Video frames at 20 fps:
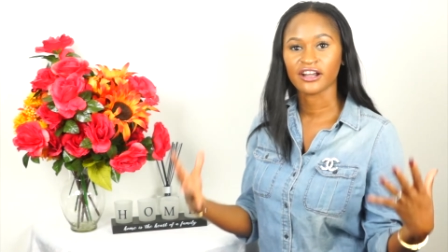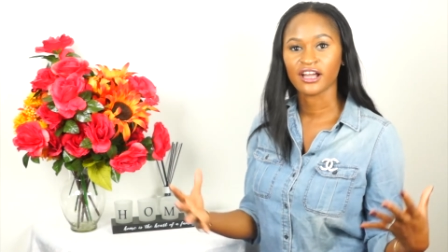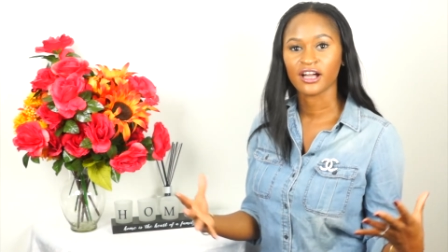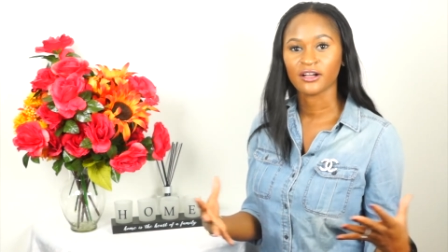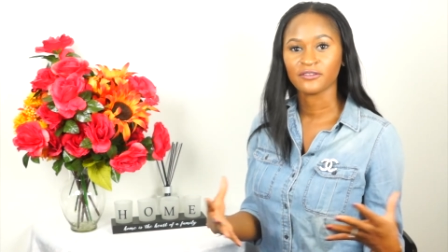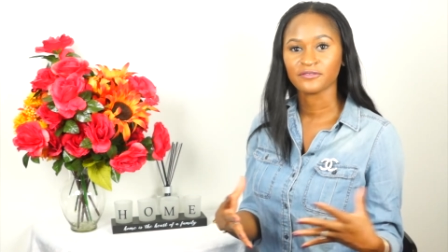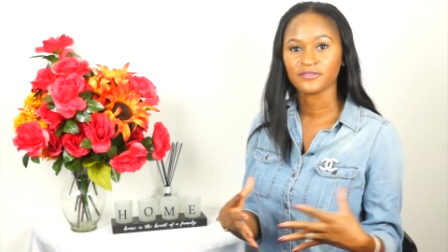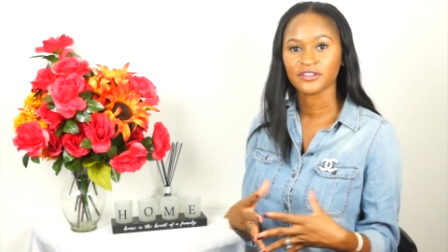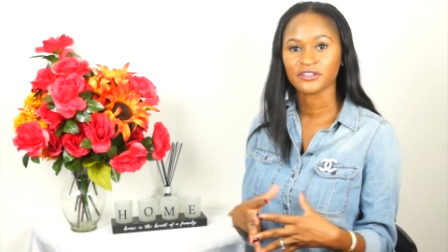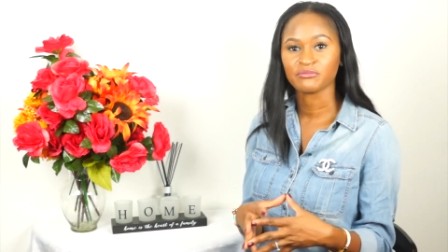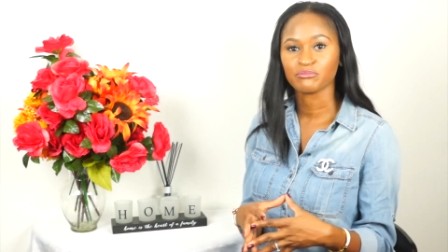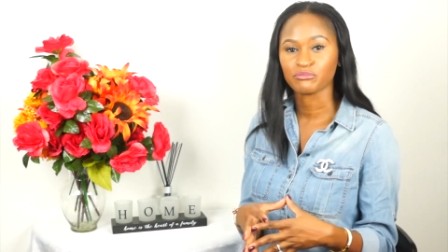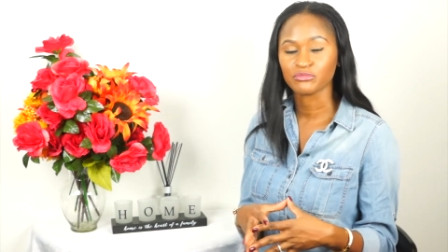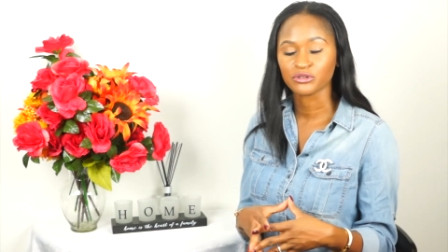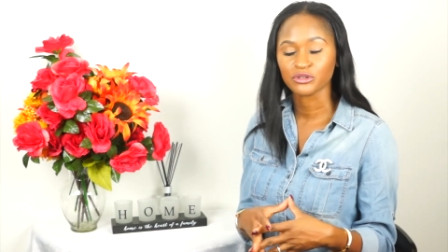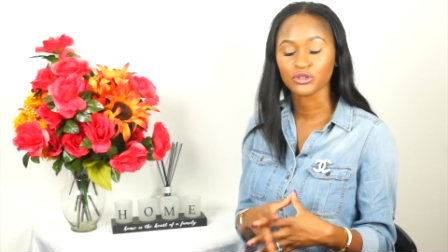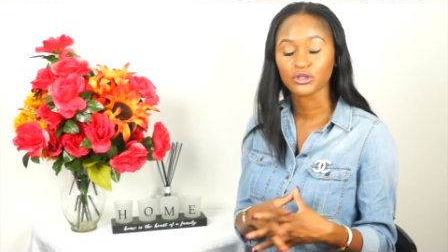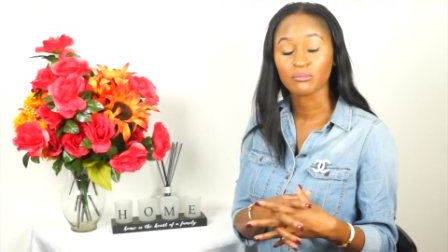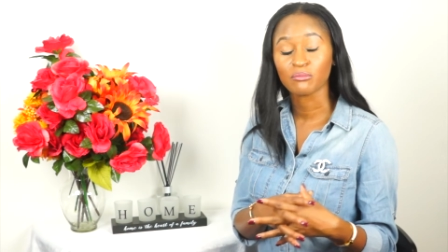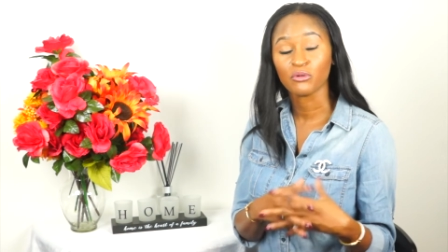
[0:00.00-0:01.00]
outfit
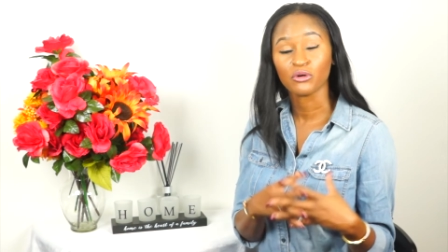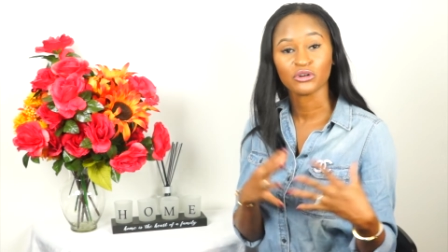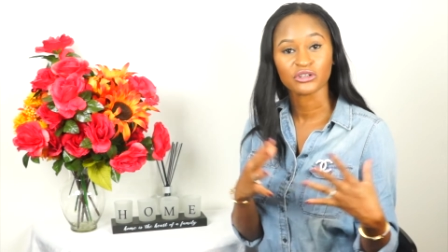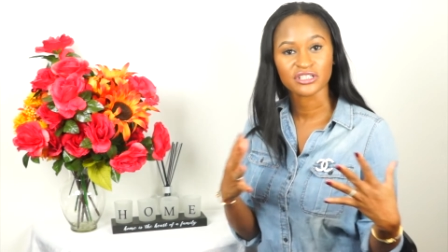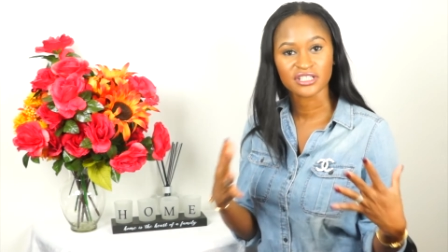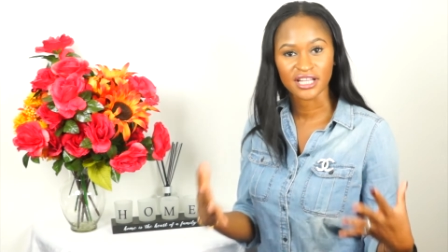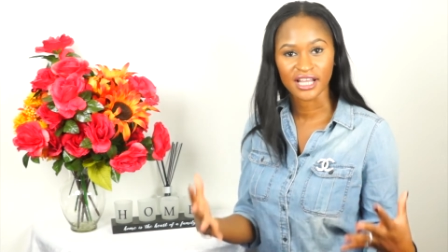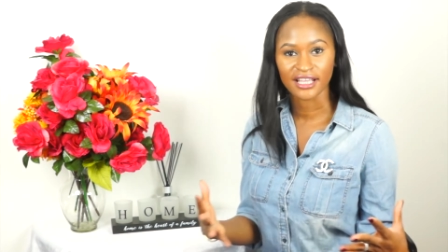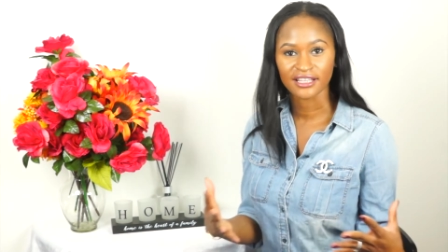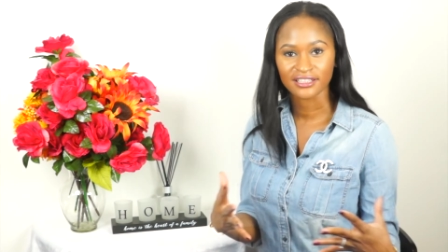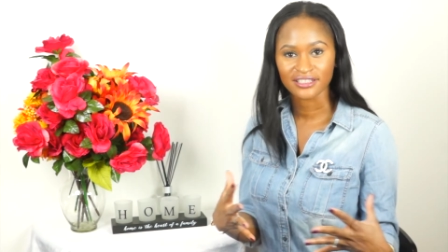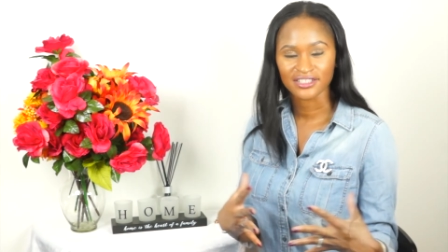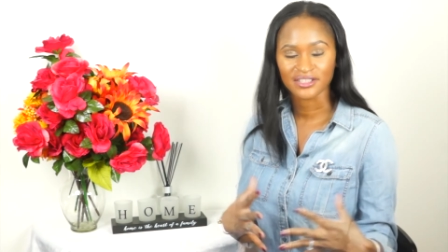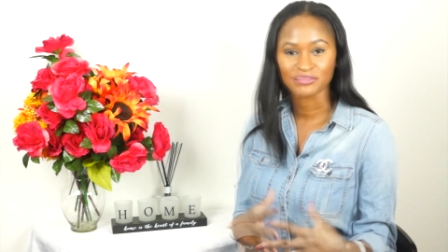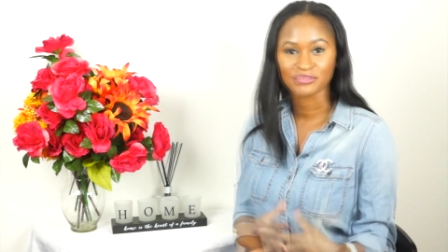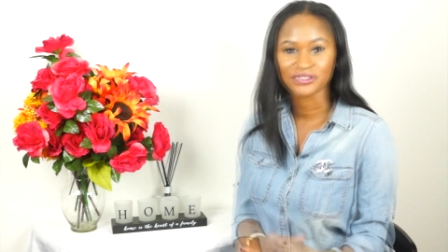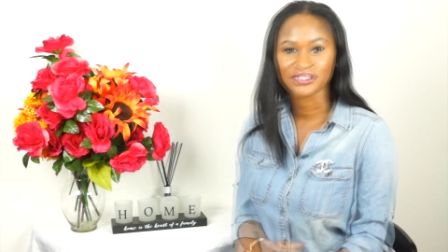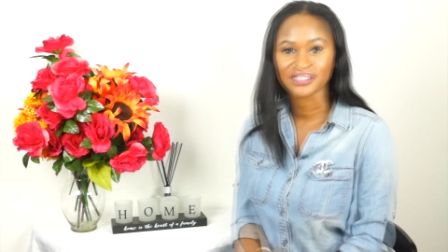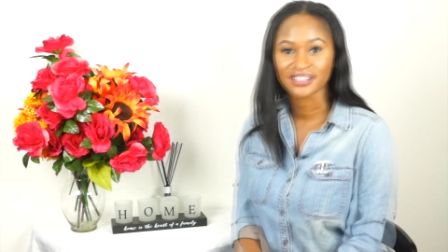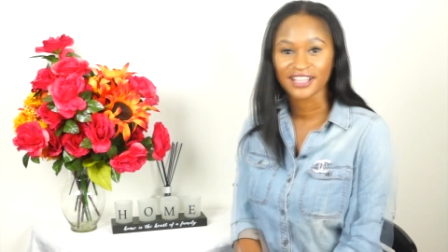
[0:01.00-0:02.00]
look more stylish and
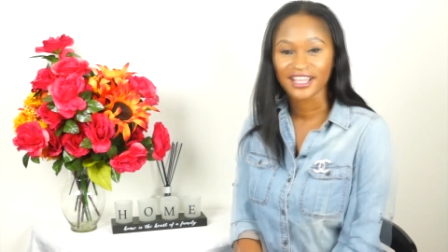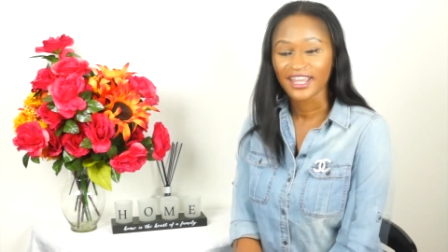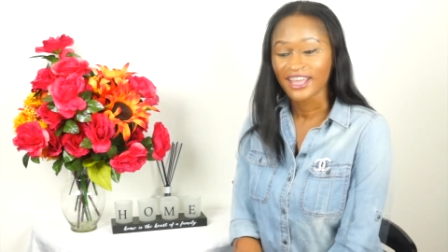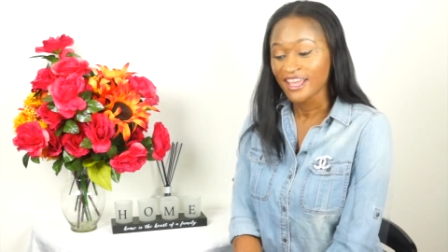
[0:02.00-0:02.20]
fancy.